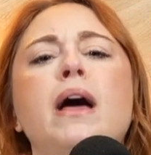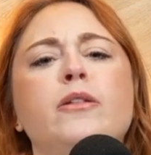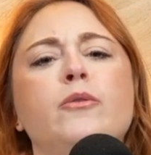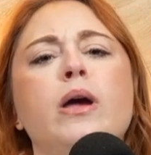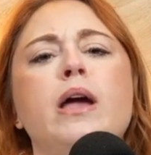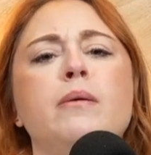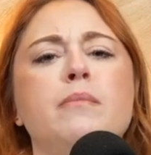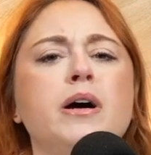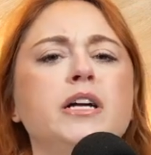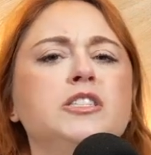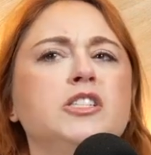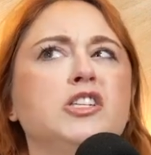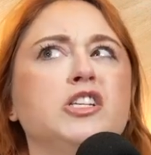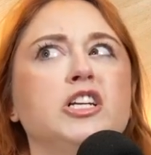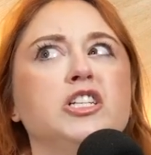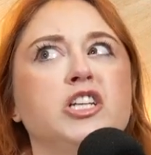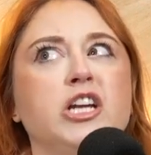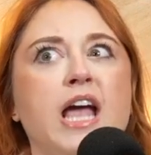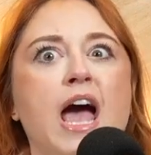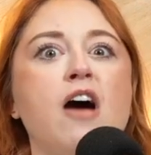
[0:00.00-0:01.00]
way, I'm on
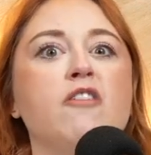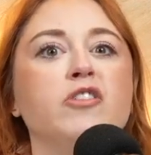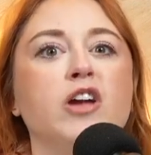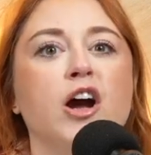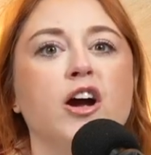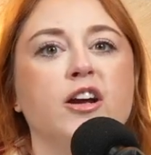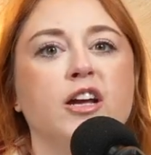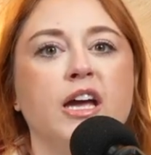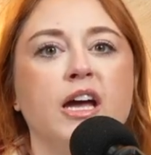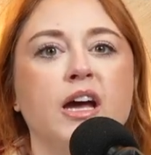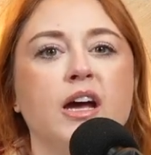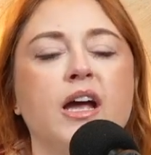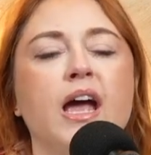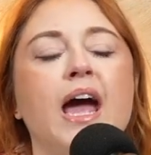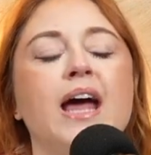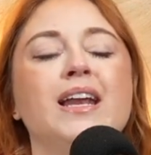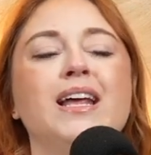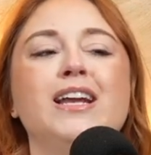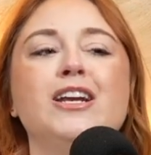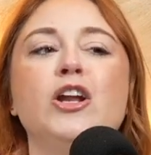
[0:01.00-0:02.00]
such a caviar kick,
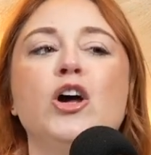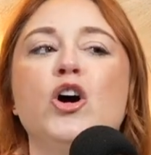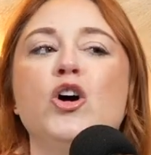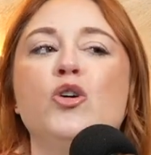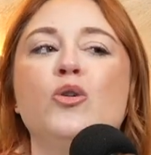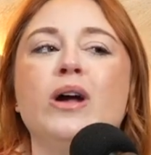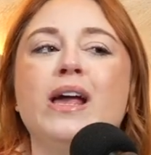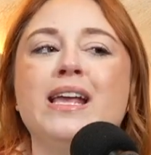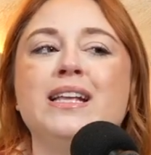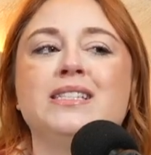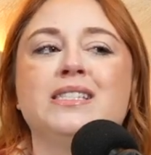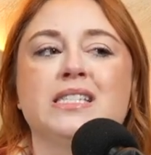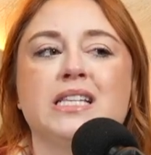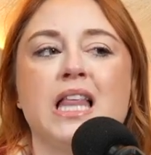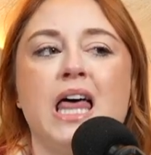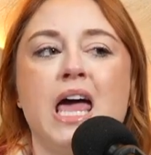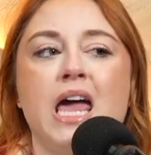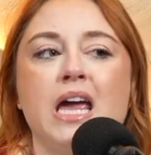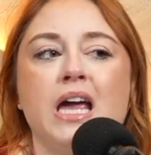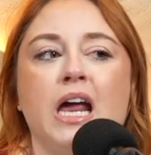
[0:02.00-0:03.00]
and I know it's
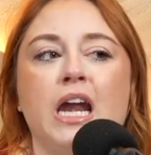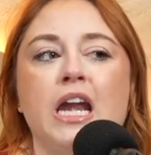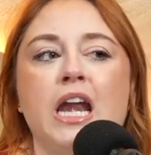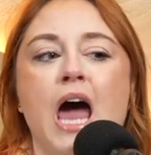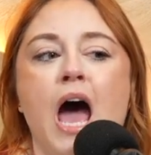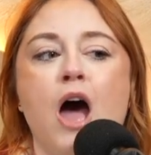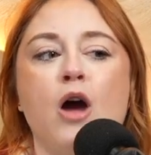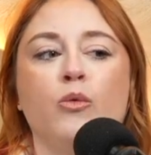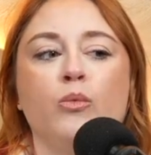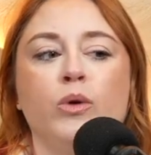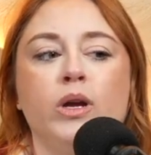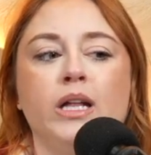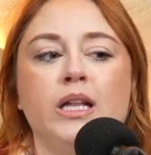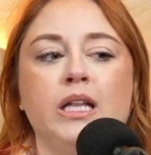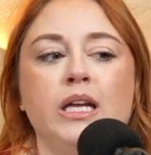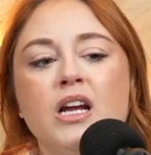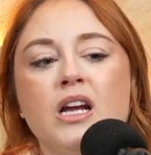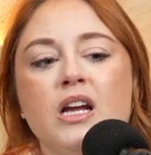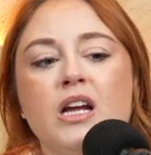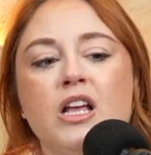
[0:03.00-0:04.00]
like not
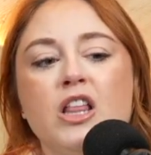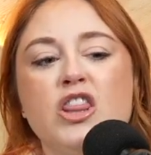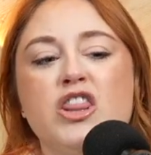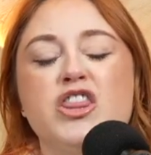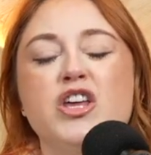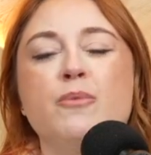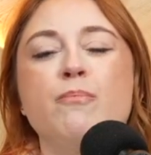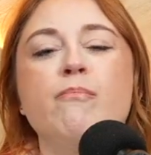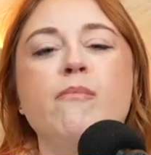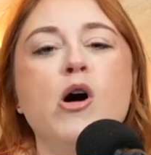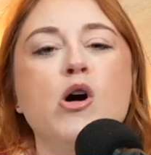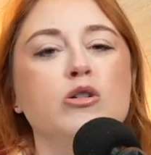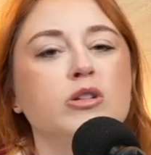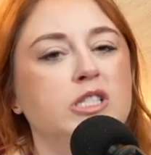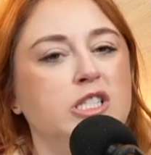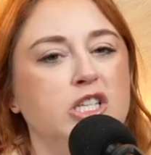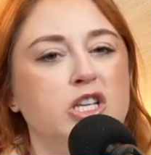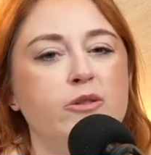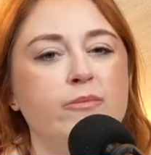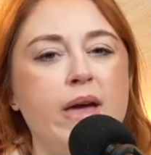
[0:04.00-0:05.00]
really the
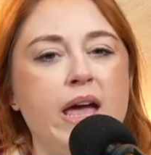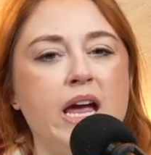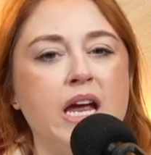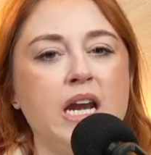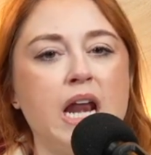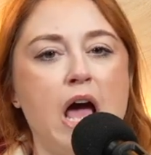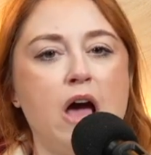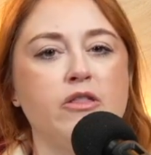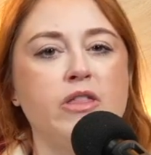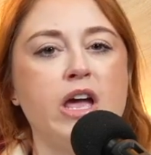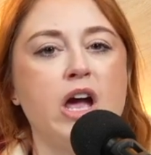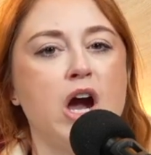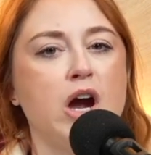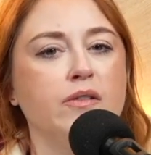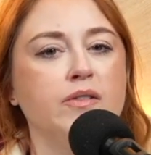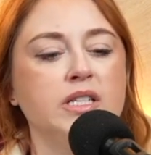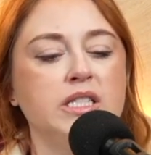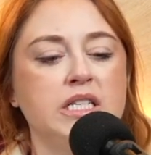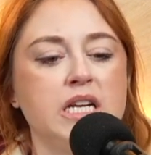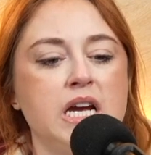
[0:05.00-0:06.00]
most humane how they
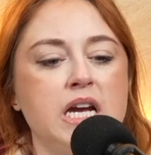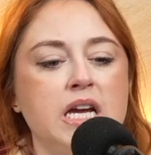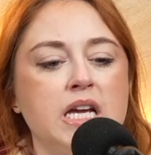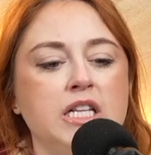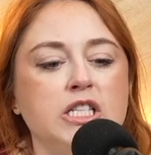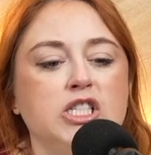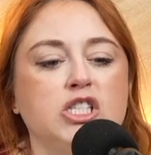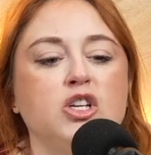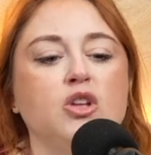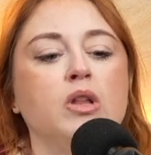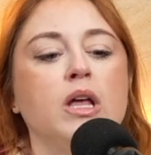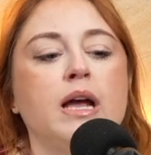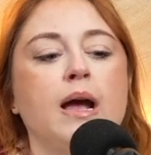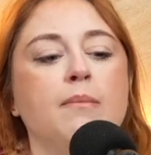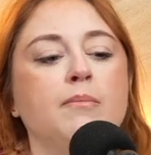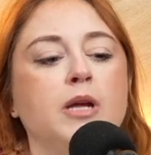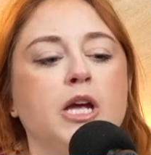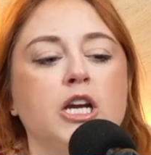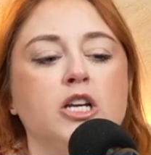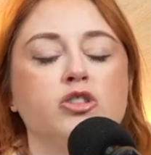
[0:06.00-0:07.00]
harvest it. So like,
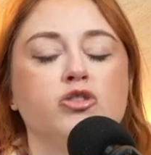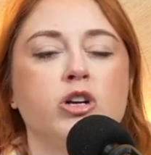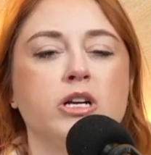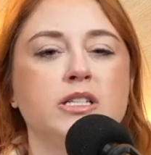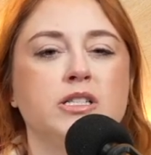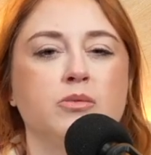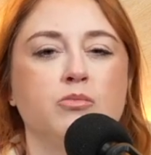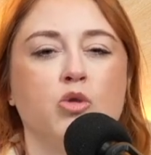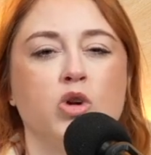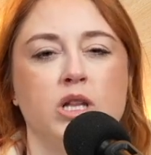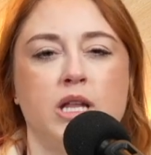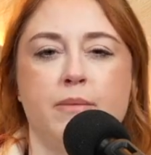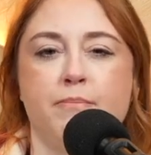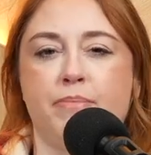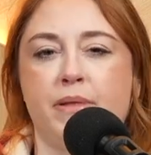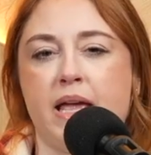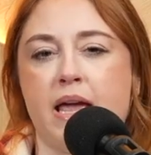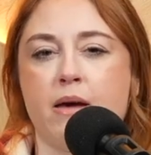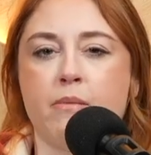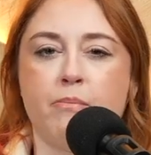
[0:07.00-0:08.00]
I'm gonna try some more like
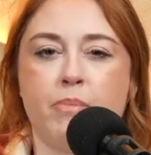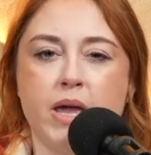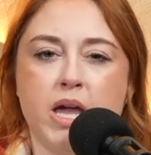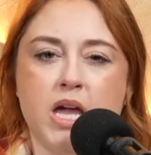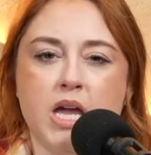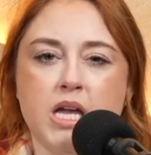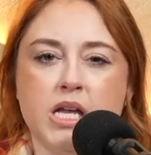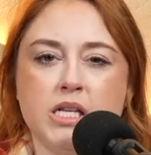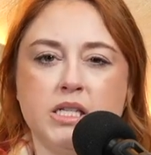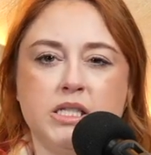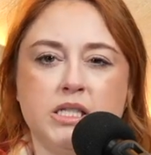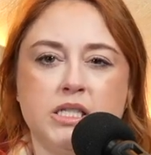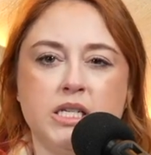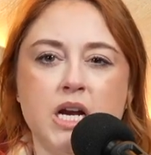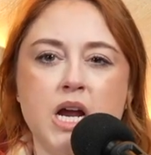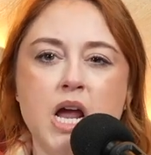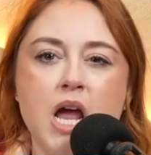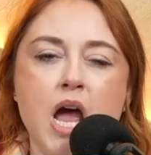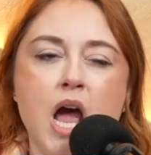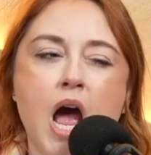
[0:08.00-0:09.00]
plant-based.
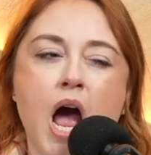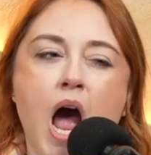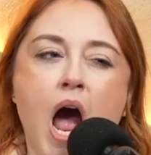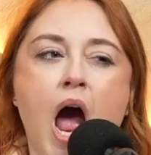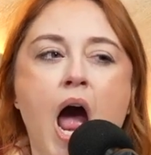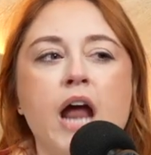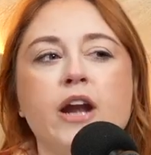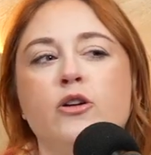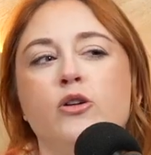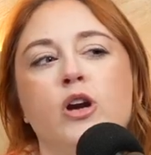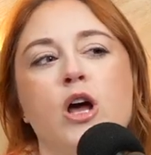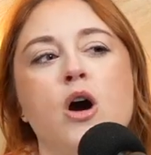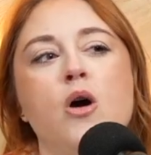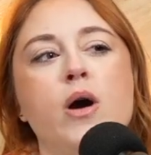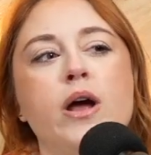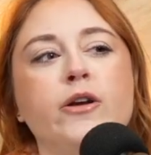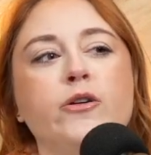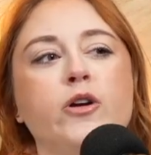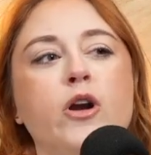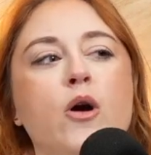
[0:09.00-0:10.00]
I don't know.
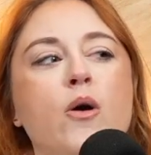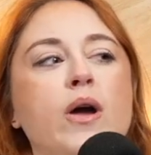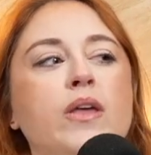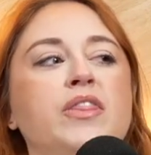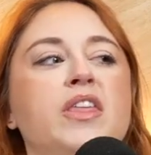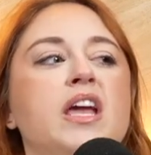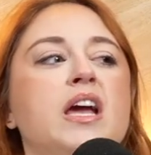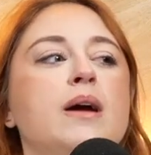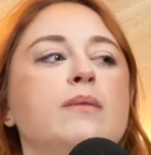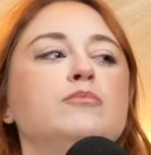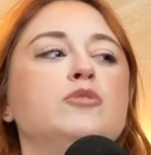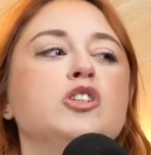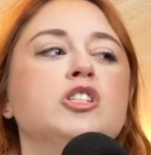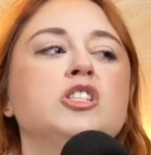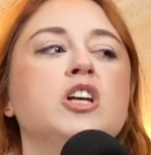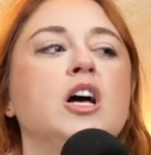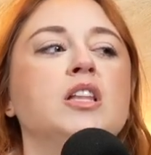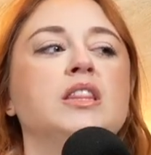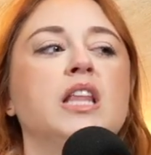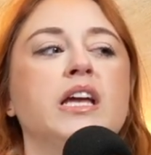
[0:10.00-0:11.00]
I think I'm just
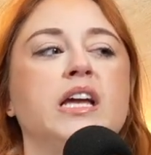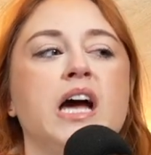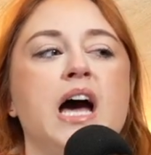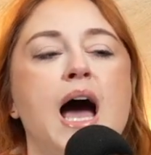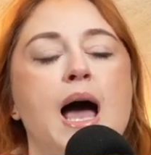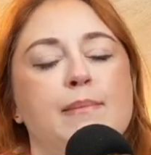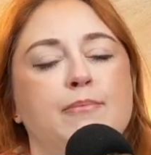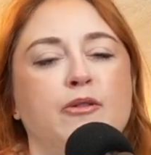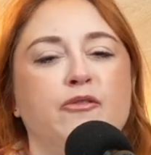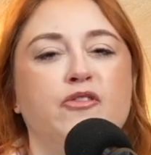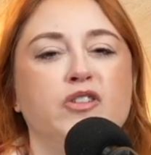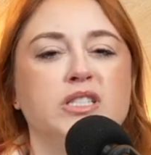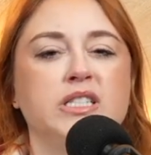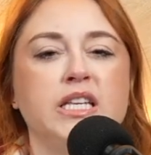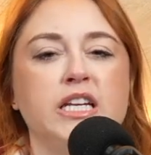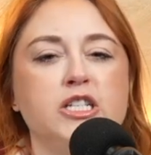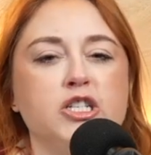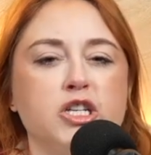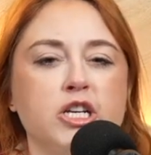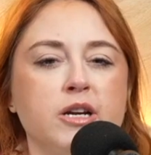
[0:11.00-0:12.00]
on like a
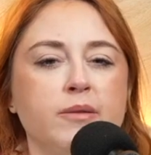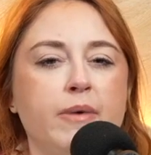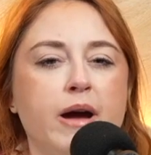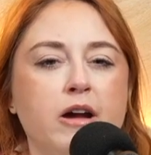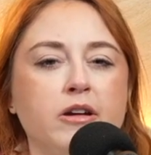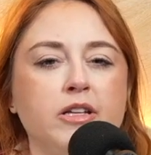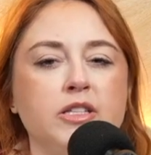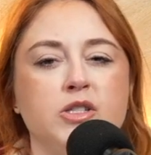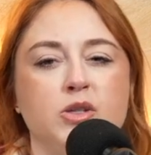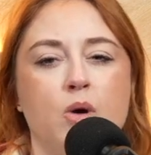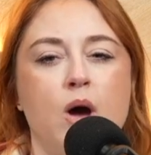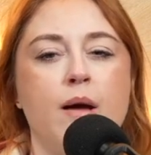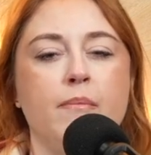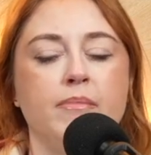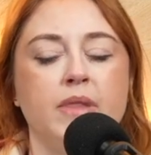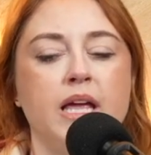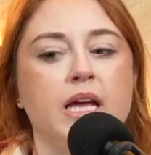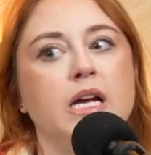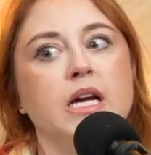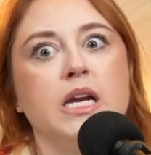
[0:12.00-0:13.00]
hyperfixation about it, so I'm
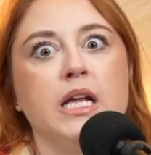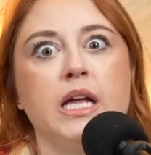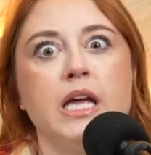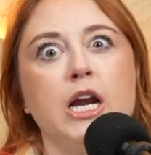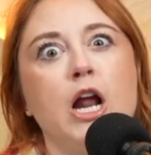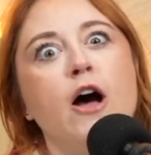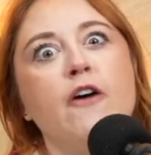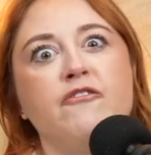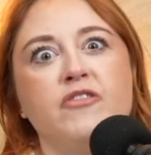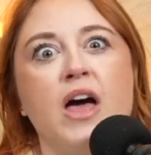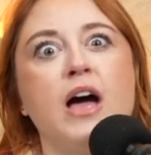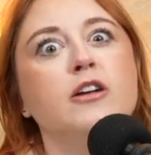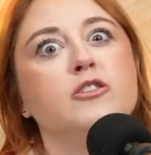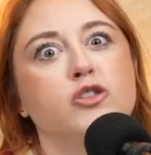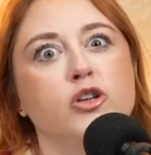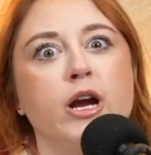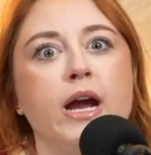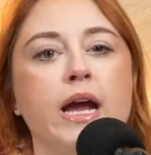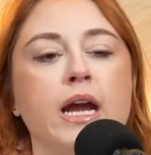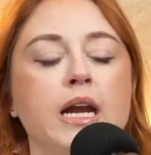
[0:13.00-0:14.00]
like gonna get off that
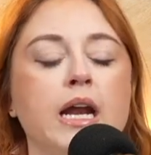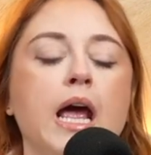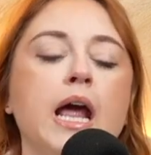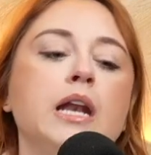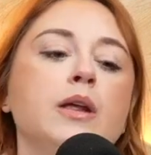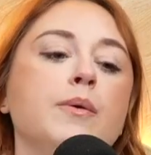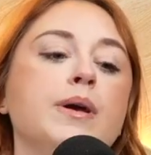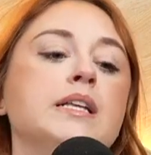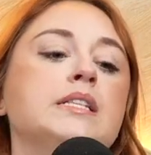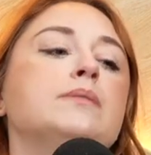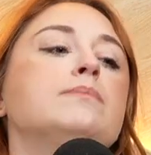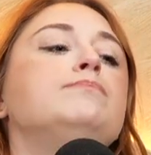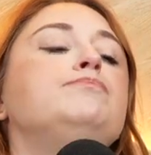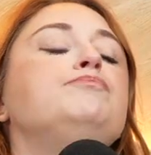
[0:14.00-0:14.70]
train. Anyways,